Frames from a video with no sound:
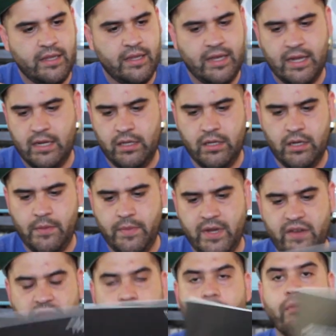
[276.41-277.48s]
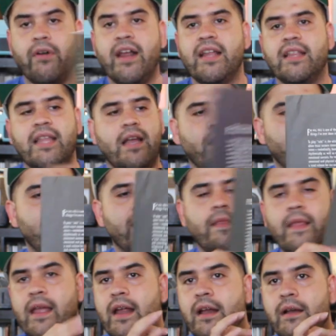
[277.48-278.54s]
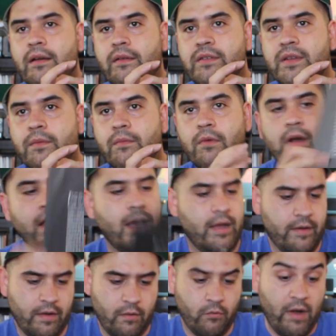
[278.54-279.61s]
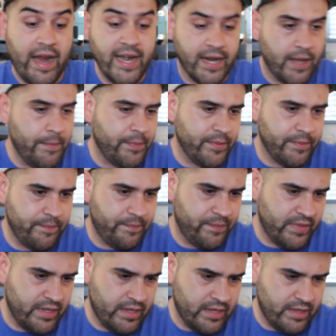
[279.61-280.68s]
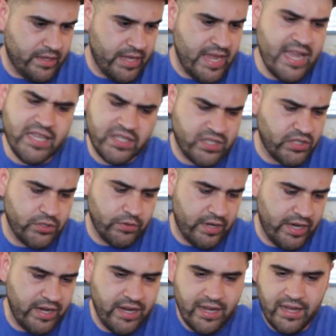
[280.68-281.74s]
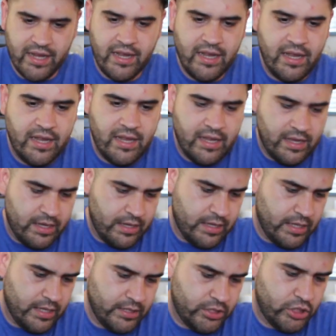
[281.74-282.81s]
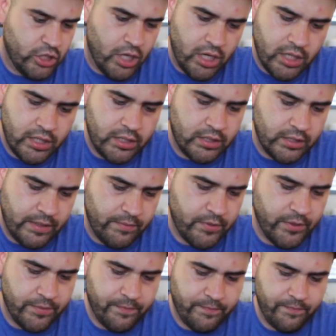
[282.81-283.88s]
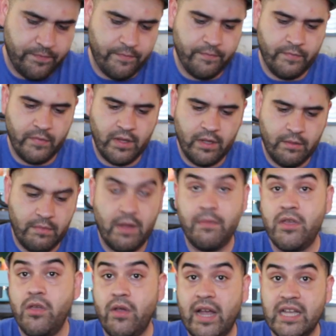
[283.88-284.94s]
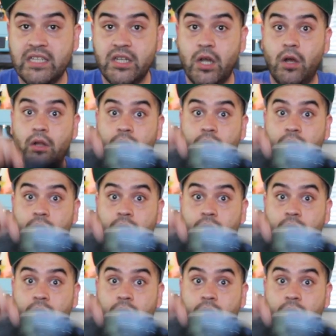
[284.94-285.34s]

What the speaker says: Got a little bit of a breakdown in there. Some a write-up. The history. John Clemmer. Maybe you guys know